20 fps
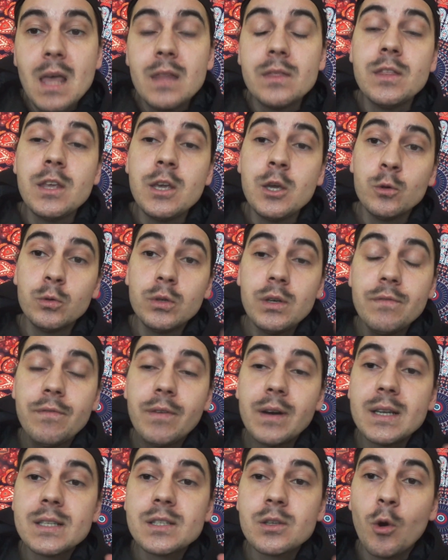the
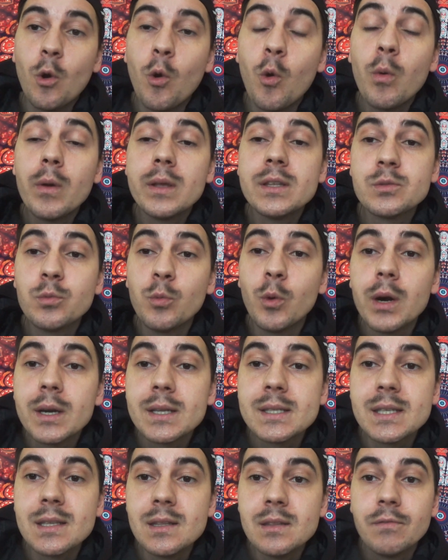universe always
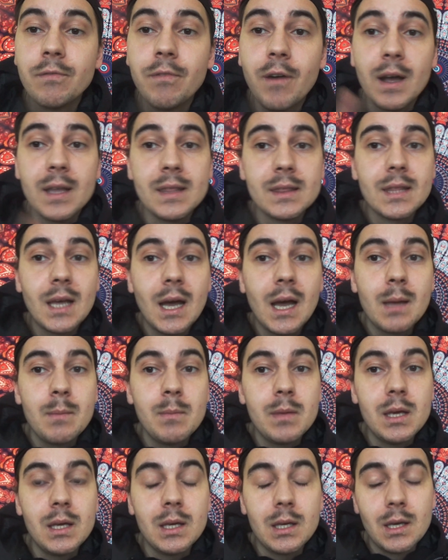works in divine
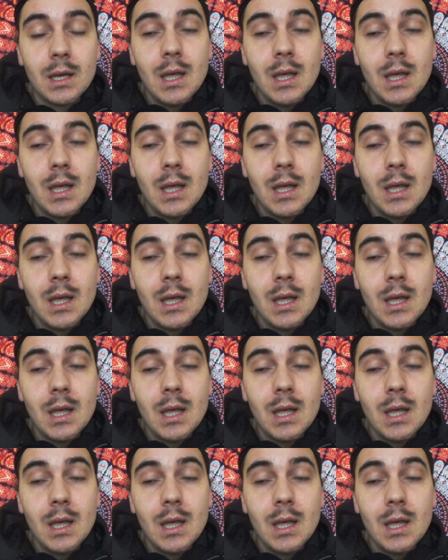timing